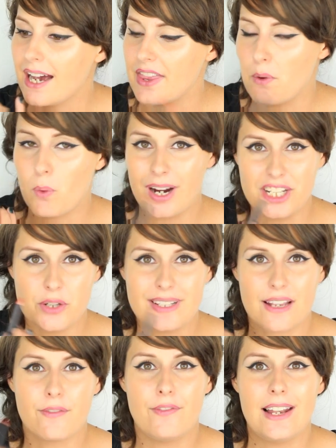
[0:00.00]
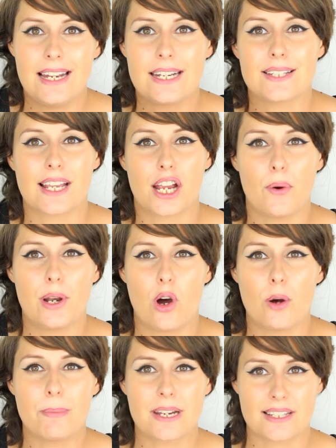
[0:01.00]
And then what I do is I fill in as I go
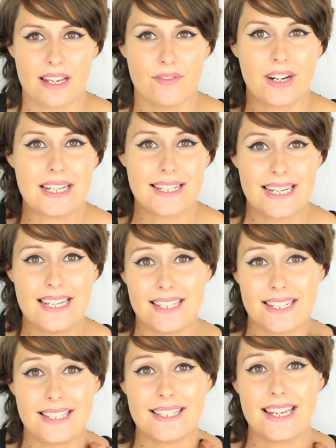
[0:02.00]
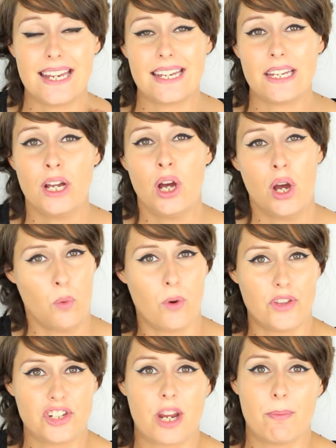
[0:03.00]
along, because I find it's easier to see
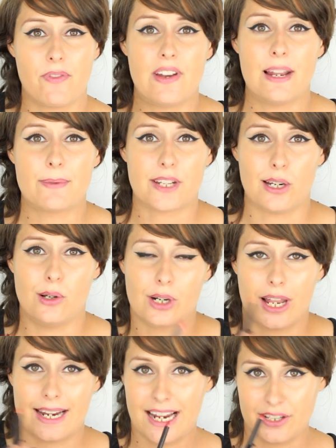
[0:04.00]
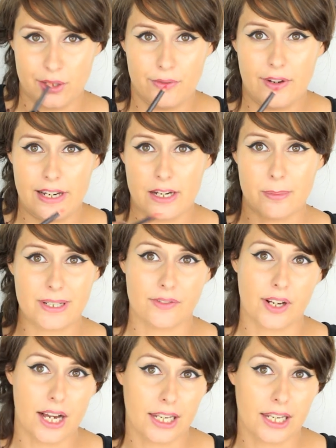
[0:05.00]
what the shape of the lip's going to look like as you fill in a bit of